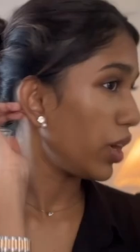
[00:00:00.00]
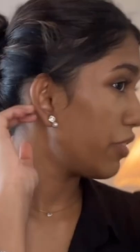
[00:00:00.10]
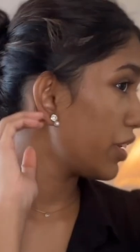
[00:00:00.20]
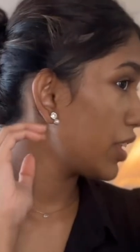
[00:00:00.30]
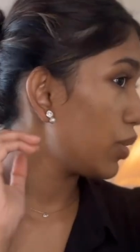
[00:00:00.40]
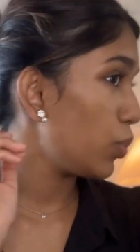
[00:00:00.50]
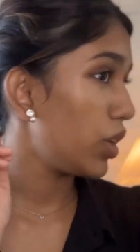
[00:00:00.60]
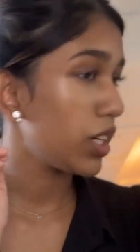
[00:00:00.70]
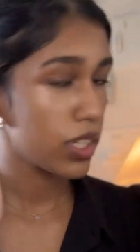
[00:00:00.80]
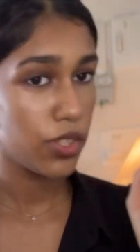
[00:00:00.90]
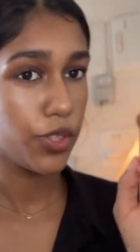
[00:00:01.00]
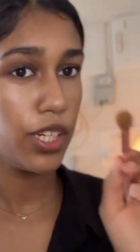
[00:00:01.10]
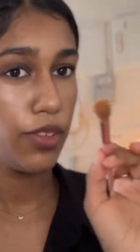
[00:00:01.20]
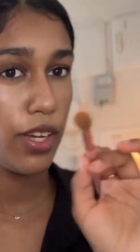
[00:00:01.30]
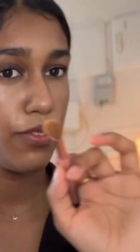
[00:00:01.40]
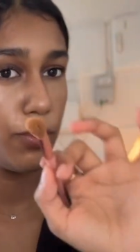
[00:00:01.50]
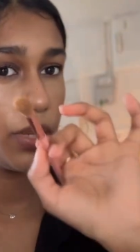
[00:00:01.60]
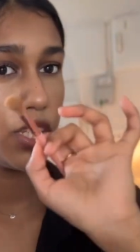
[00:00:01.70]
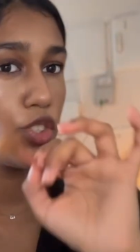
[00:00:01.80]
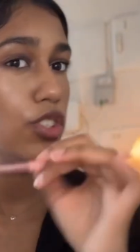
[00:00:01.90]
One thing that works really well for
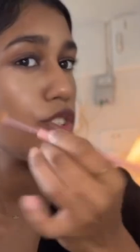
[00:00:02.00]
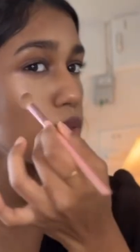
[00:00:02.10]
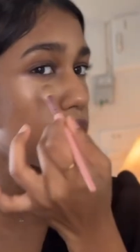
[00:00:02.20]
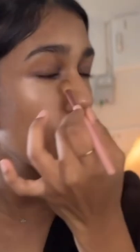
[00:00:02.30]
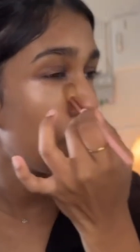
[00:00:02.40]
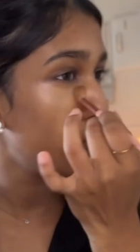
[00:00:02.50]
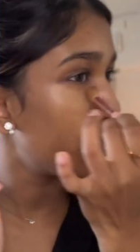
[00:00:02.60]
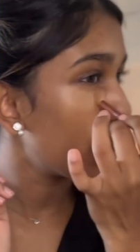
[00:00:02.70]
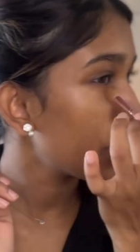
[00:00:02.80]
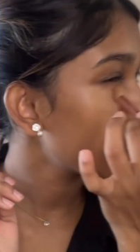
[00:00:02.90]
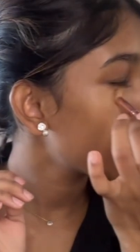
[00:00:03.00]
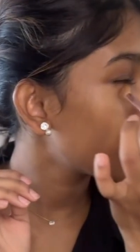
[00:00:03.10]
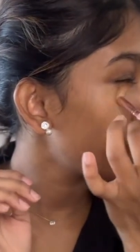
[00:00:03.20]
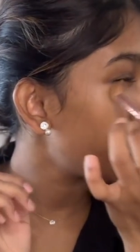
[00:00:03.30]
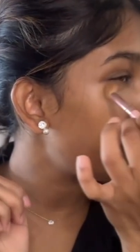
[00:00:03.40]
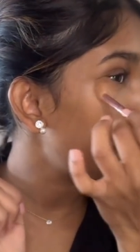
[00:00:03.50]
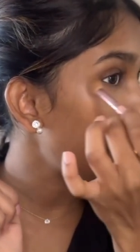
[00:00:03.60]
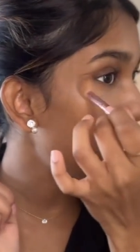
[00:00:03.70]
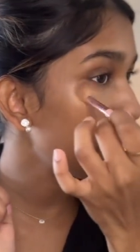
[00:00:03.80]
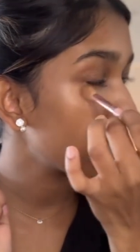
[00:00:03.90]
me is just using a brush to
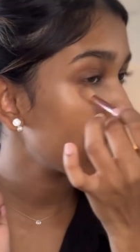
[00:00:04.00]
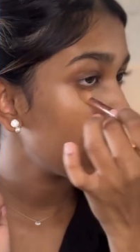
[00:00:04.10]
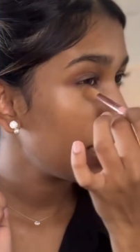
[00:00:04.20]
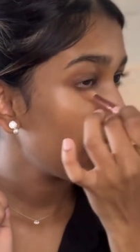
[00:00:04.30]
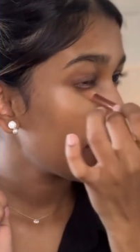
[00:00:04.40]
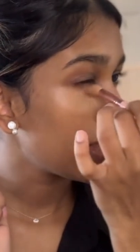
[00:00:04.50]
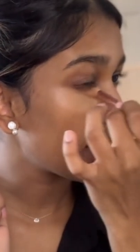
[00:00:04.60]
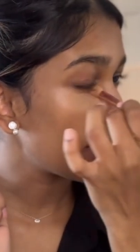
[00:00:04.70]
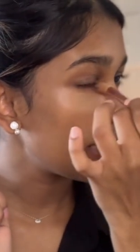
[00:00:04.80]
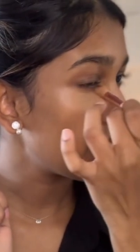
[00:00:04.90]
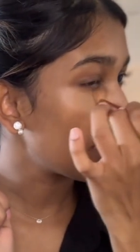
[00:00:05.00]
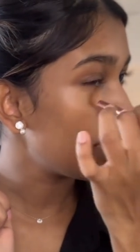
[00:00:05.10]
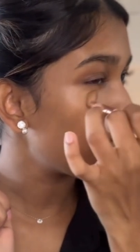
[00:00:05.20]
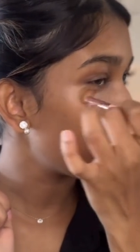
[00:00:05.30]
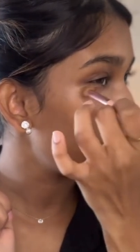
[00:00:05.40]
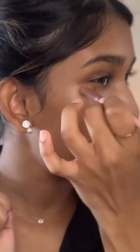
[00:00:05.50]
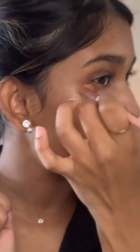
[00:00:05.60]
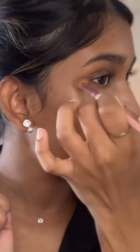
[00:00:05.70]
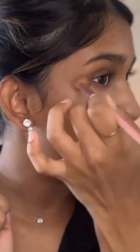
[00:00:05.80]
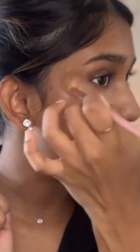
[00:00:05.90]
pat the concealer under
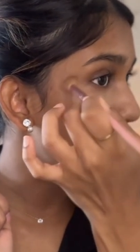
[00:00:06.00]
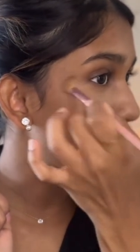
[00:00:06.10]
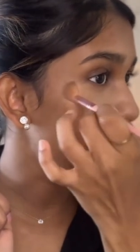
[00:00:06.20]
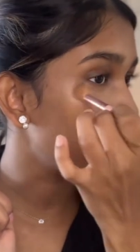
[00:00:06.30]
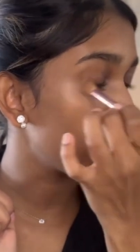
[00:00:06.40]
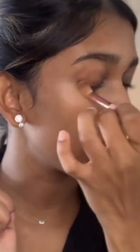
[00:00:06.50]
my eyes like